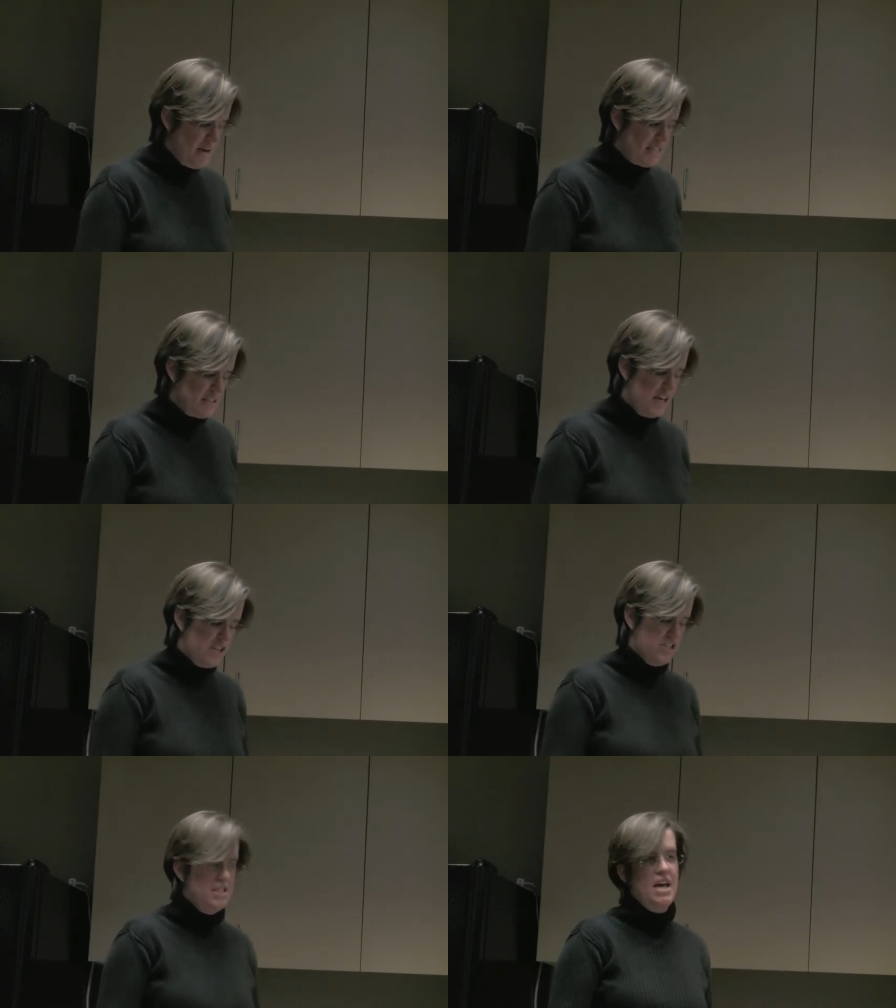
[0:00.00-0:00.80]
basically
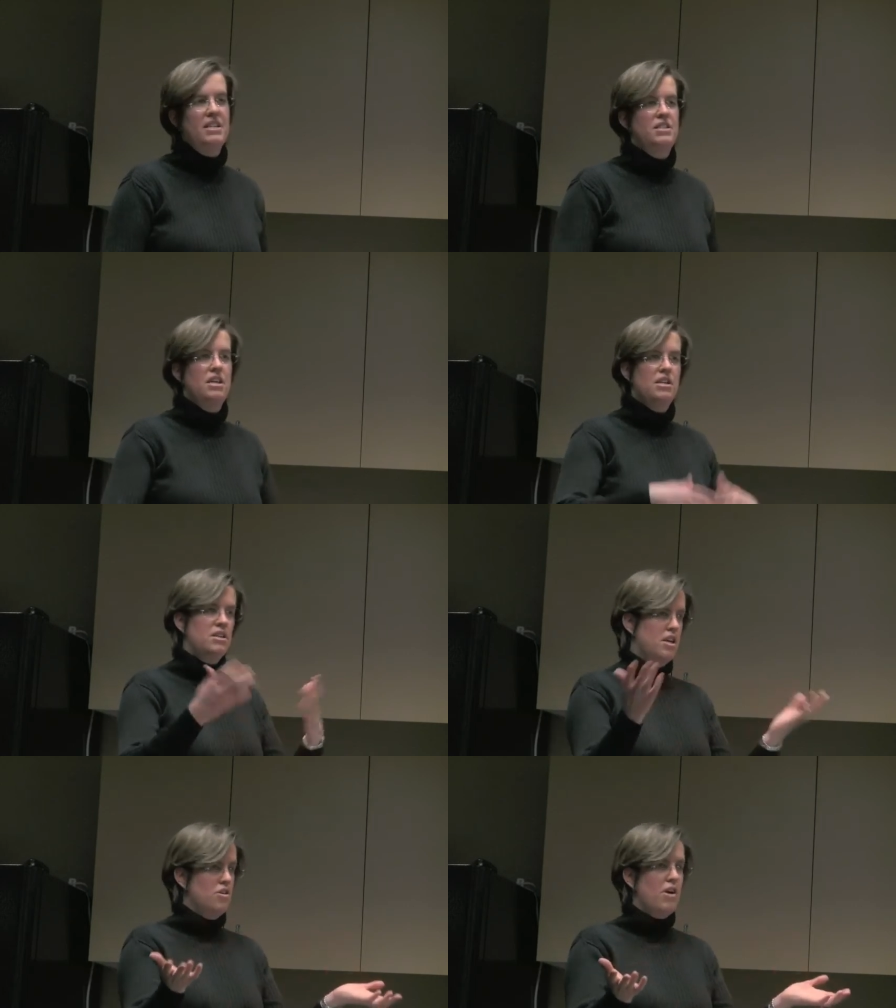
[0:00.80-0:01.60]
it just says
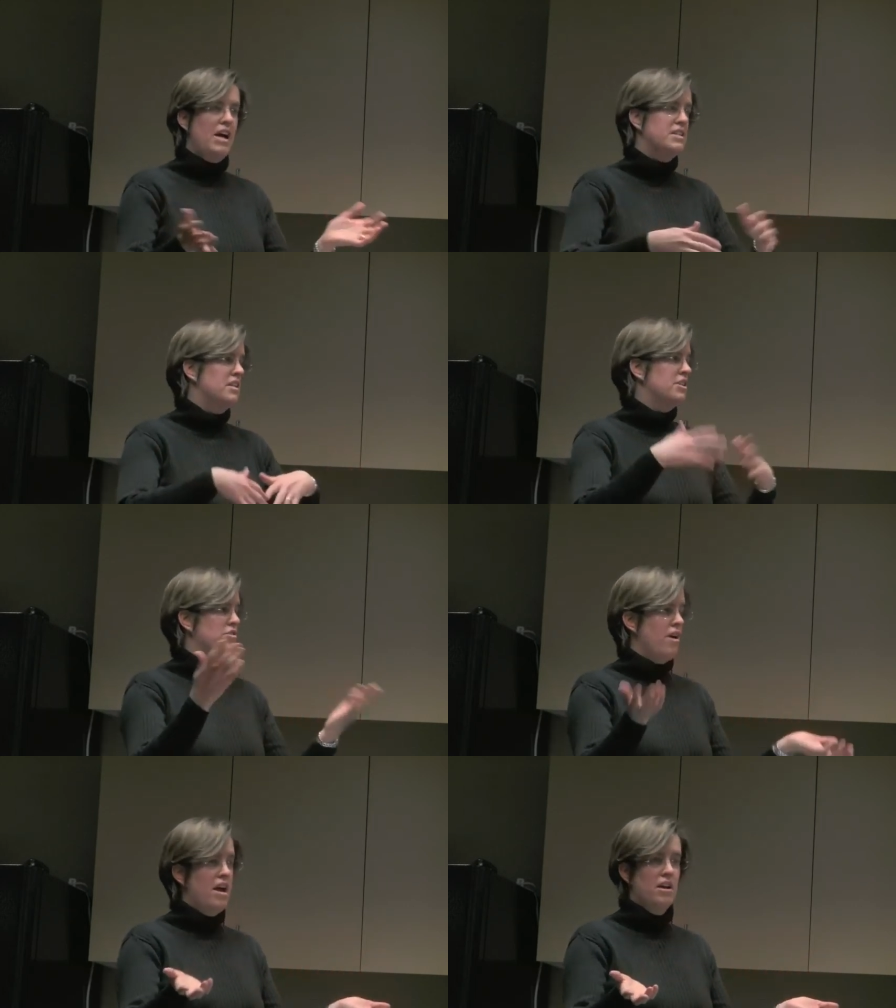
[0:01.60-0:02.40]
that, that you guys can
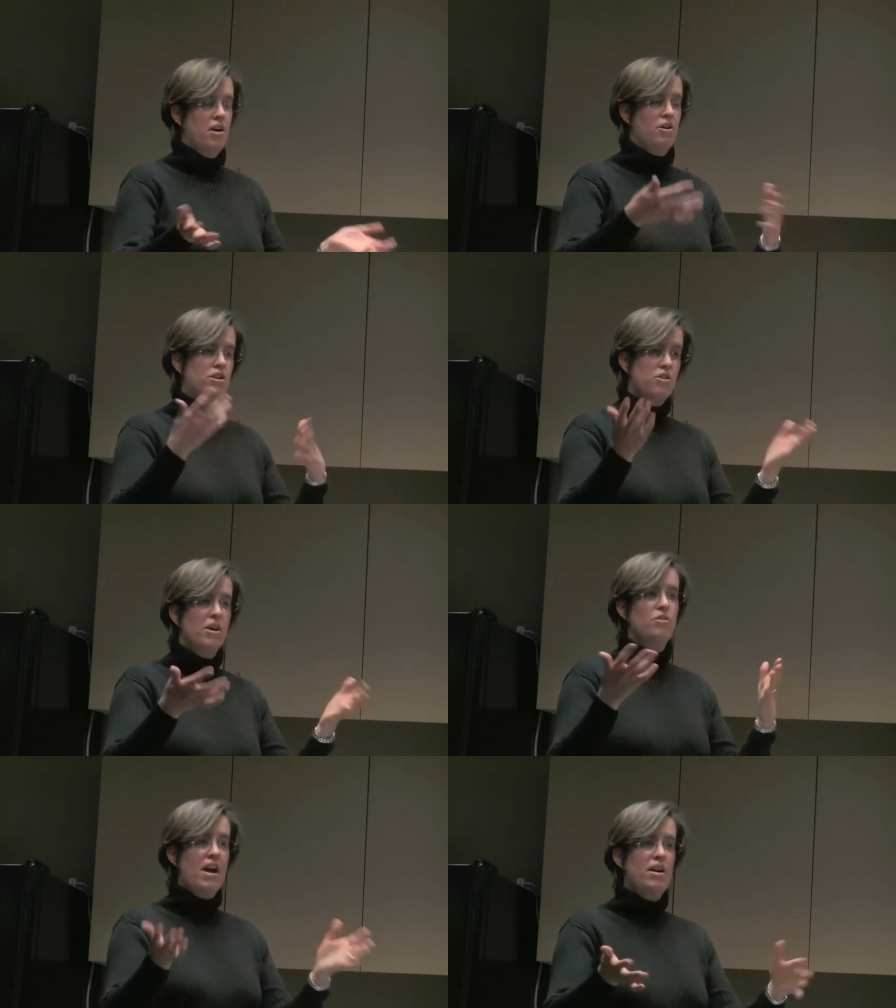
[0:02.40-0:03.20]
just grant, or you
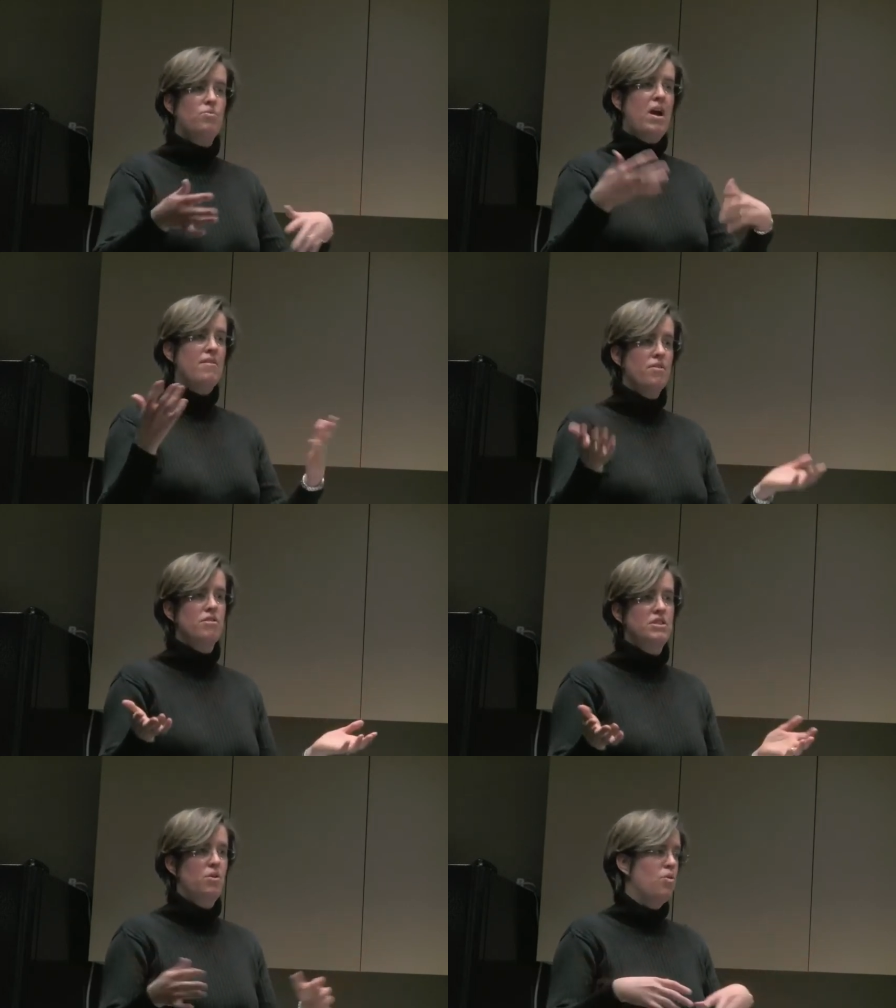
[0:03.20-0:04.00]
can grant
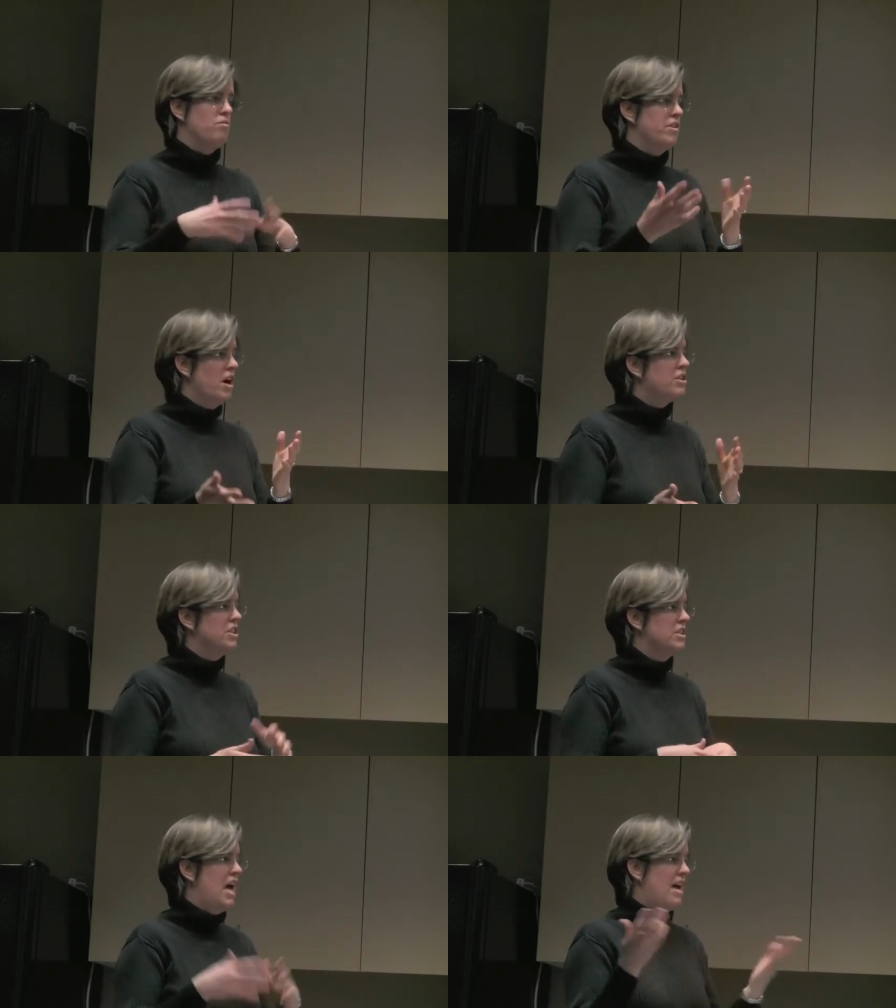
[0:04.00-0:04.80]
waivers or
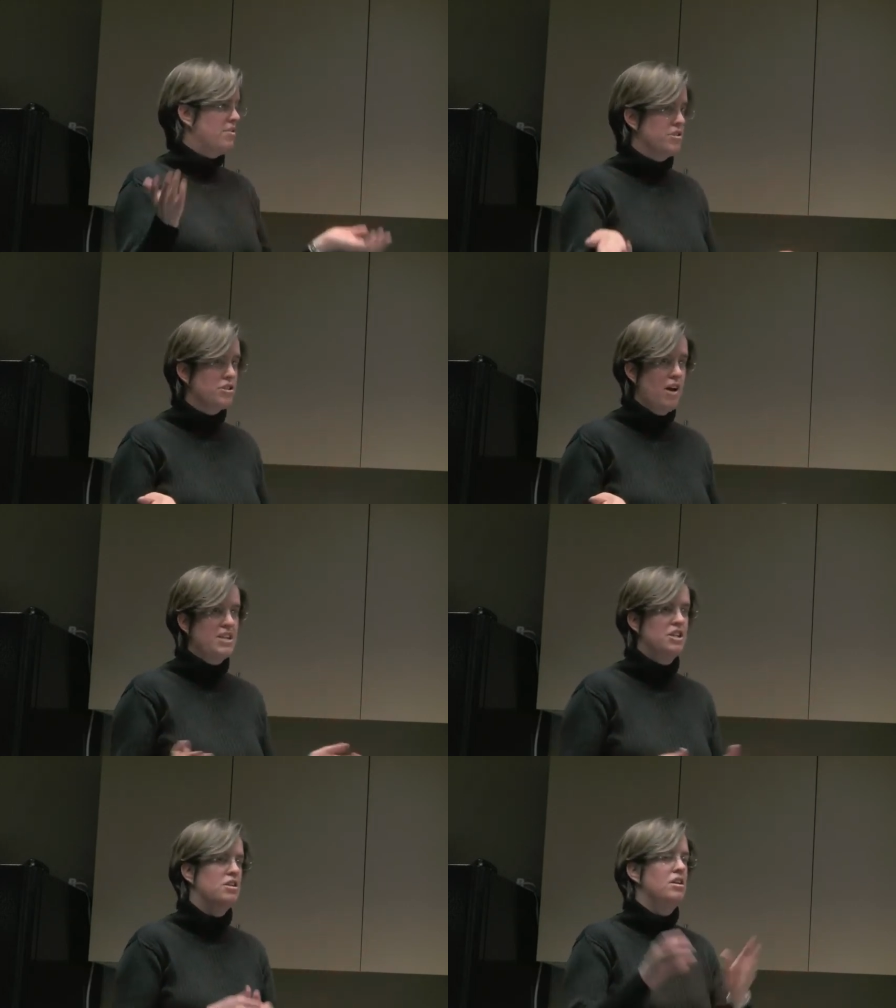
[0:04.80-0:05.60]
reductions at your
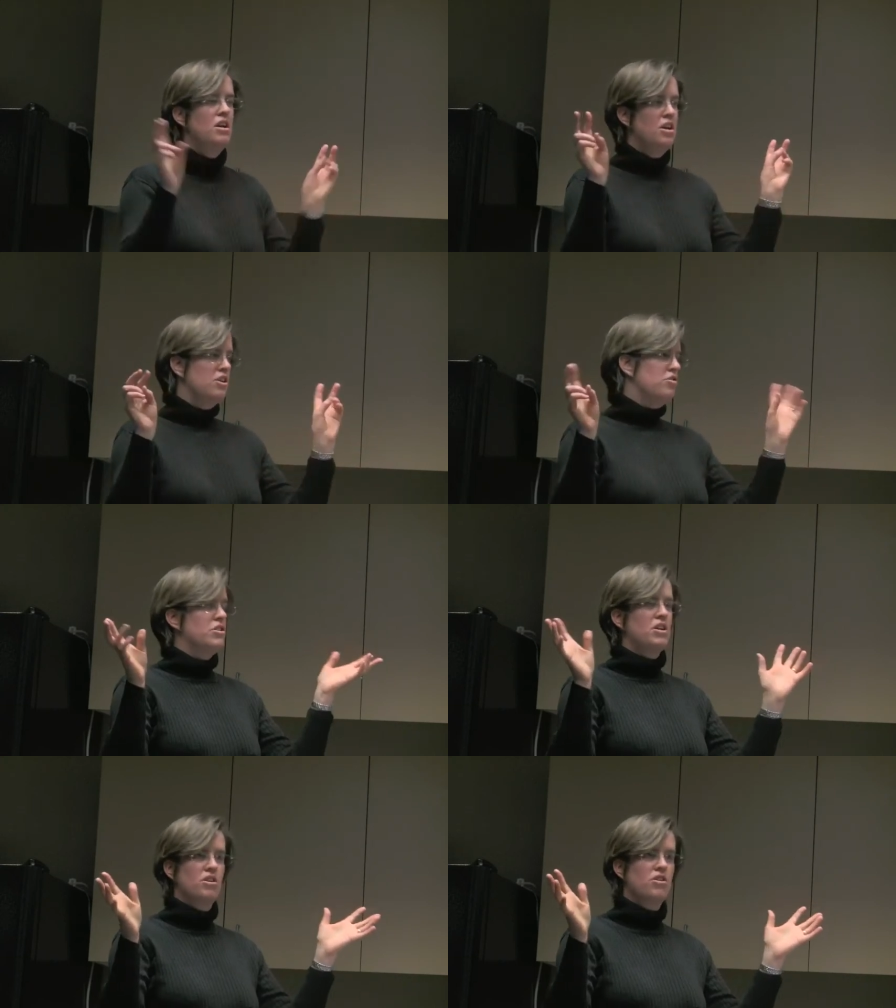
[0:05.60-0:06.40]
discretion
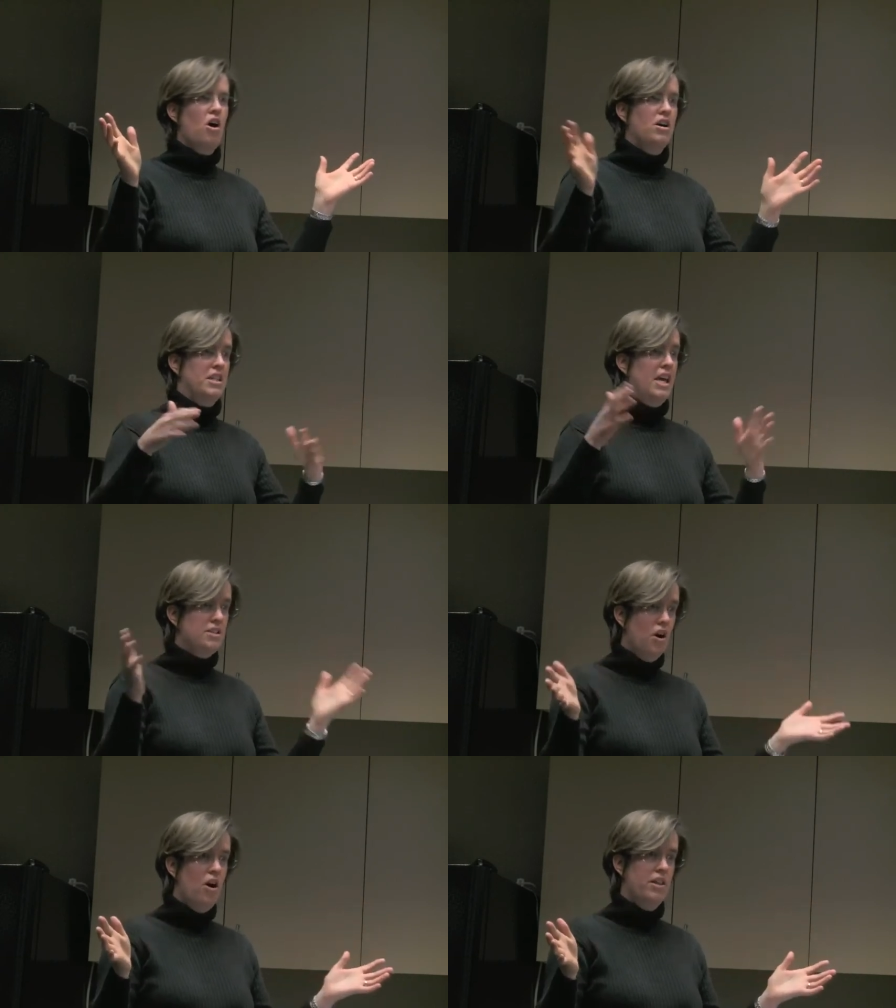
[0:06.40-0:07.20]
using good cause, and
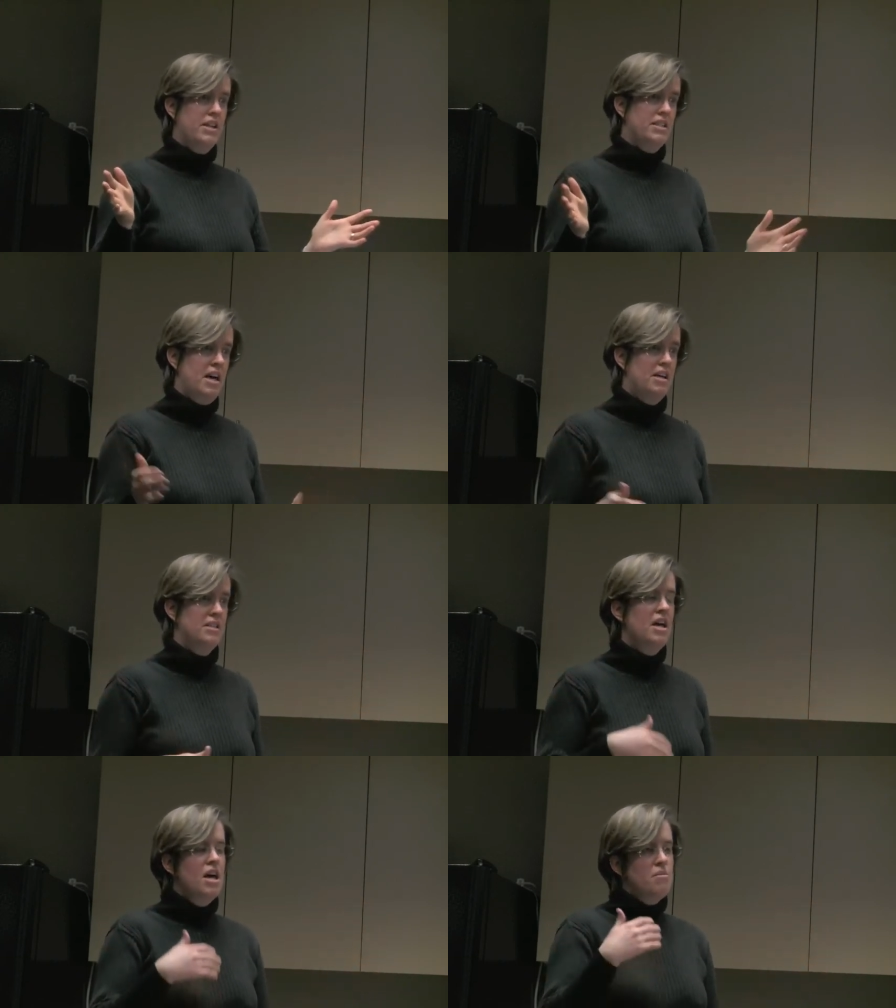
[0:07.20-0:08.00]
that's all that it says.